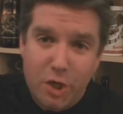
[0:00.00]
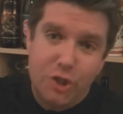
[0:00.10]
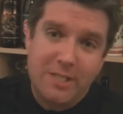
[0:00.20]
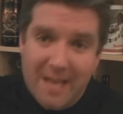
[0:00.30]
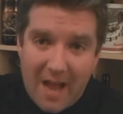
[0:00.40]

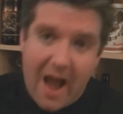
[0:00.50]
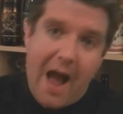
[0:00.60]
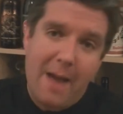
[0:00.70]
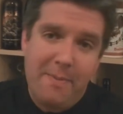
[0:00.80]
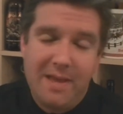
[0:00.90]
good
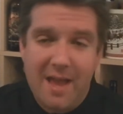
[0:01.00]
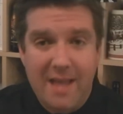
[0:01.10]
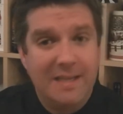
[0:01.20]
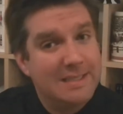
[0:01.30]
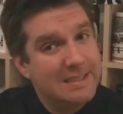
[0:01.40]

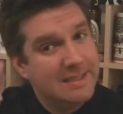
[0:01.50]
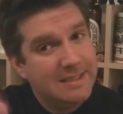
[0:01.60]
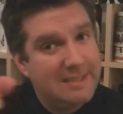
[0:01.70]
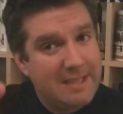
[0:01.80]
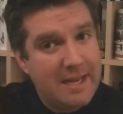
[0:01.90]
IPA.
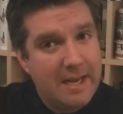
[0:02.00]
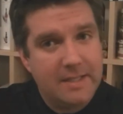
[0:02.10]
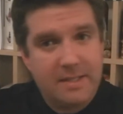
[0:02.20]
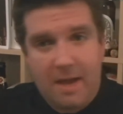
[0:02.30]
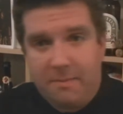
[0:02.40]
See you
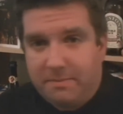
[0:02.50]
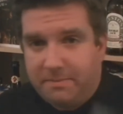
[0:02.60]
next time.